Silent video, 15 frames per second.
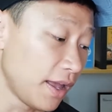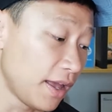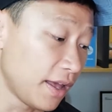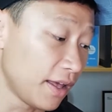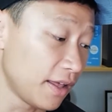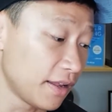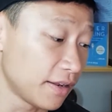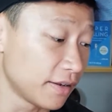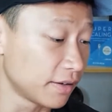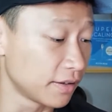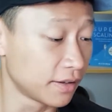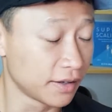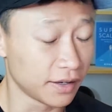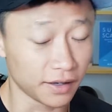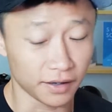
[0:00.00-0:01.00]

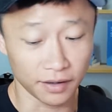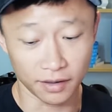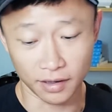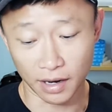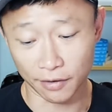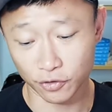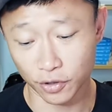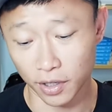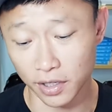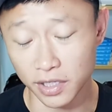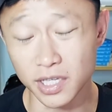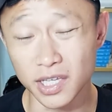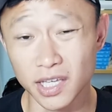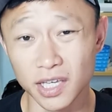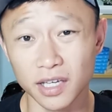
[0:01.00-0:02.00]
And I've
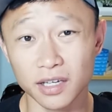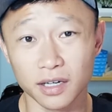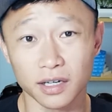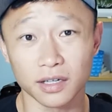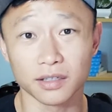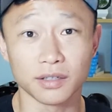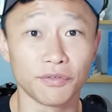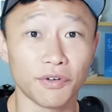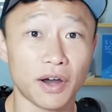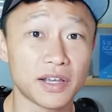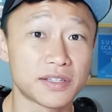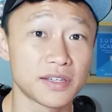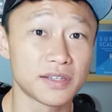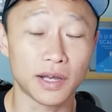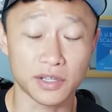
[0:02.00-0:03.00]
tried e-ink
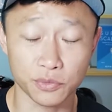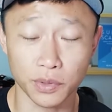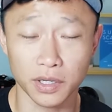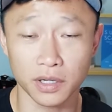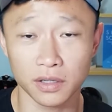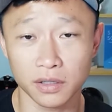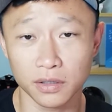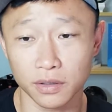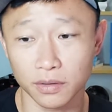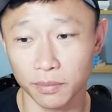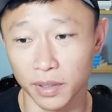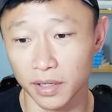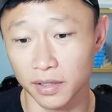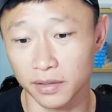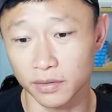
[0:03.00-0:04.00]
devices as well,
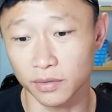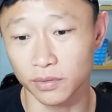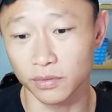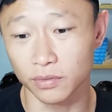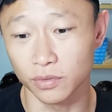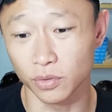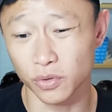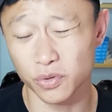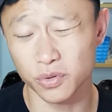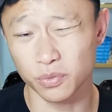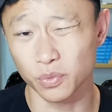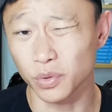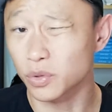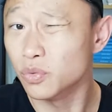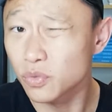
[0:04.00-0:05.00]
but
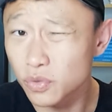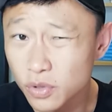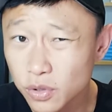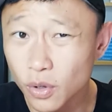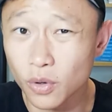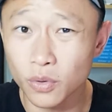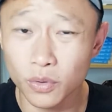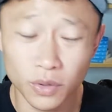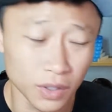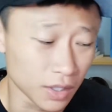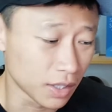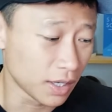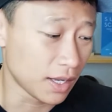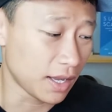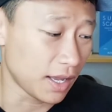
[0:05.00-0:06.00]
those were too slow.
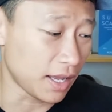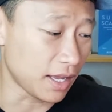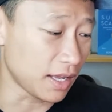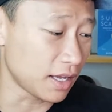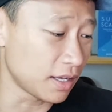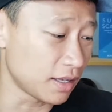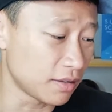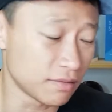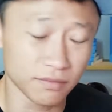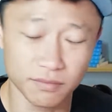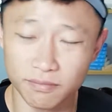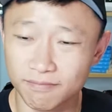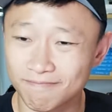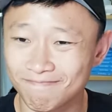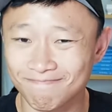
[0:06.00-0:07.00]

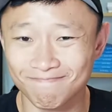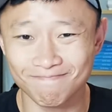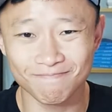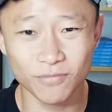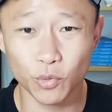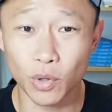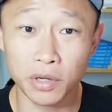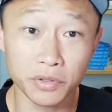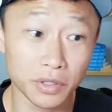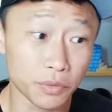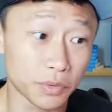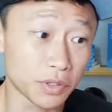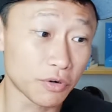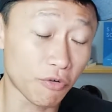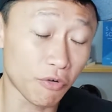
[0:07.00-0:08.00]
And while they
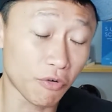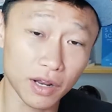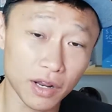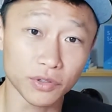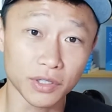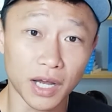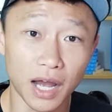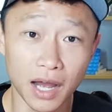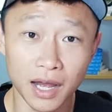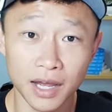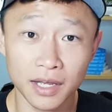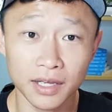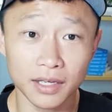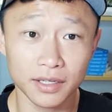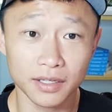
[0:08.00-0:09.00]
were great on
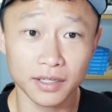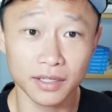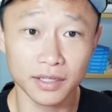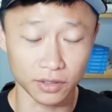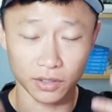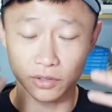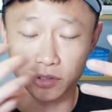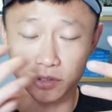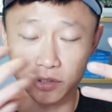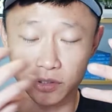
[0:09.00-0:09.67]
on